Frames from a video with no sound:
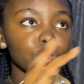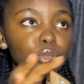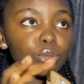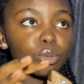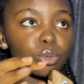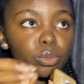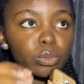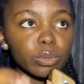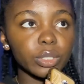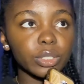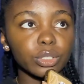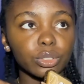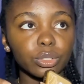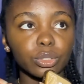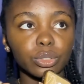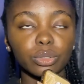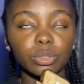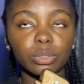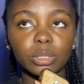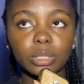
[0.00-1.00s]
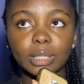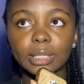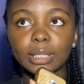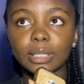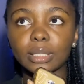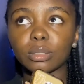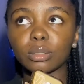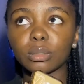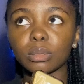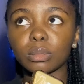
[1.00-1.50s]
you wish to
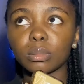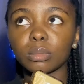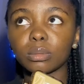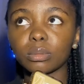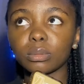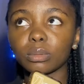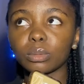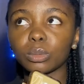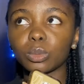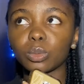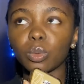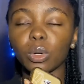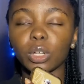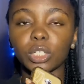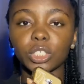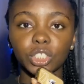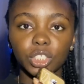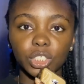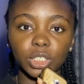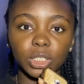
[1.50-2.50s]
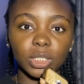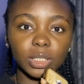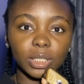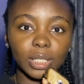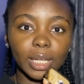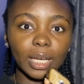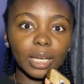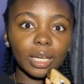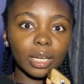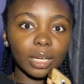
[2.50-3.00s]
still watch
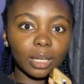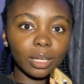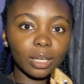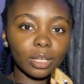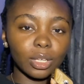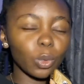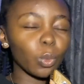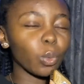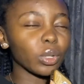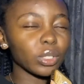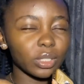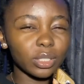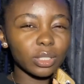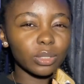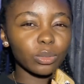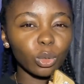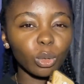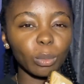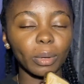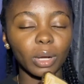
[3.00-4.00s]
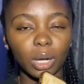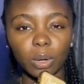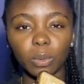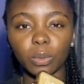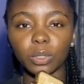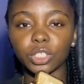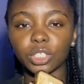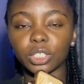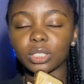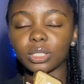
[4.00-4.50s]
like you want to still go back and
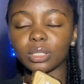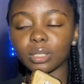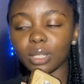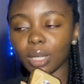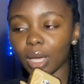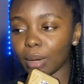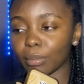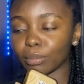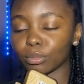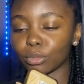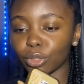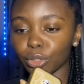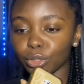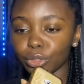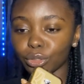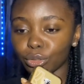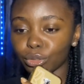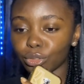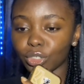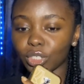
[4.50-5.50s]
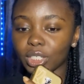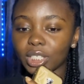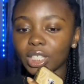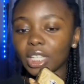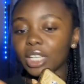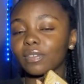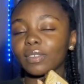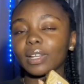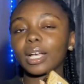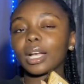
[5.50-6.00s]
watch it i'm going to just
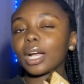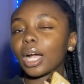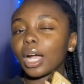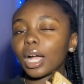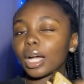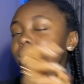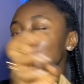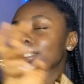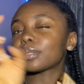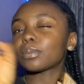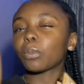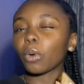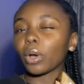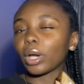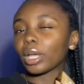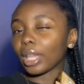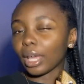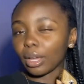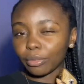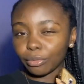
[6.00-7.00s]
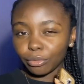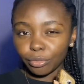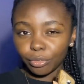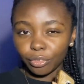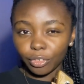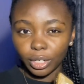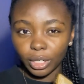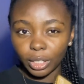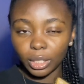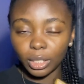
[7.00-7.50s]
give like a spoiler
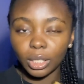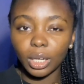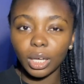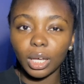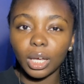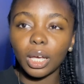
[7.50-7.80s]
free